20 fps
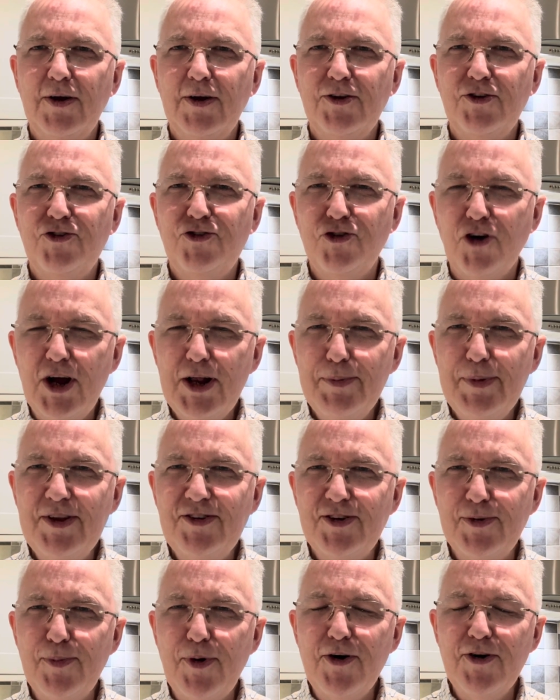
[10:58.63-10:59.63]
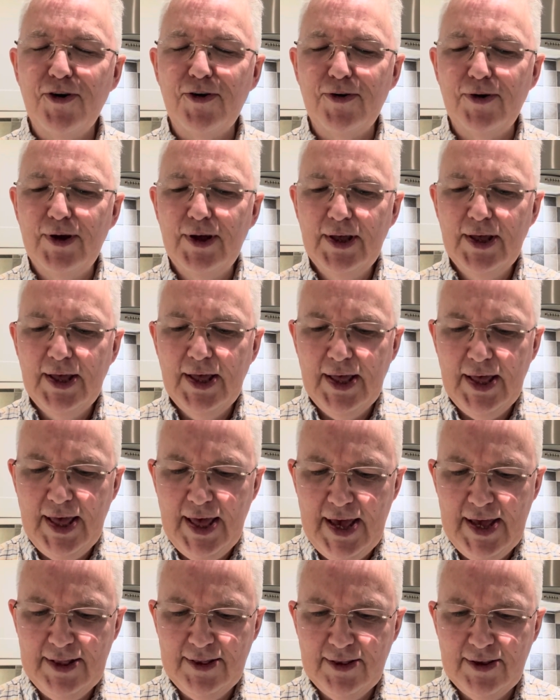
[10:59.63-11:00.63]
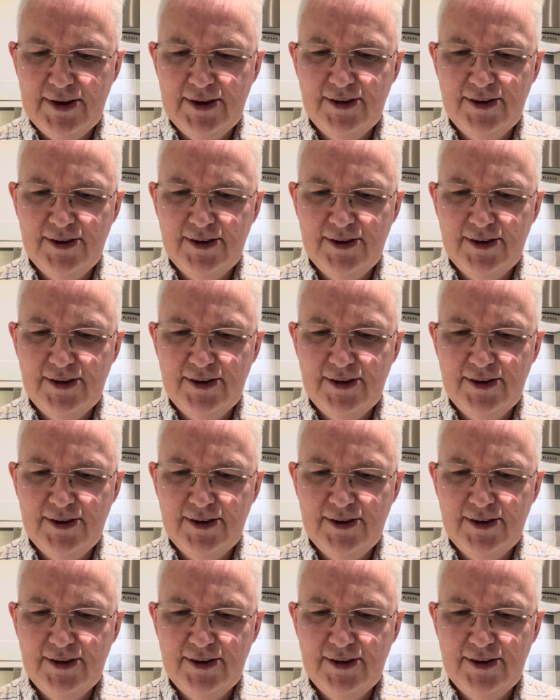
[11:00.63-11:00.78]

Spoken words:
Join me tomorrow in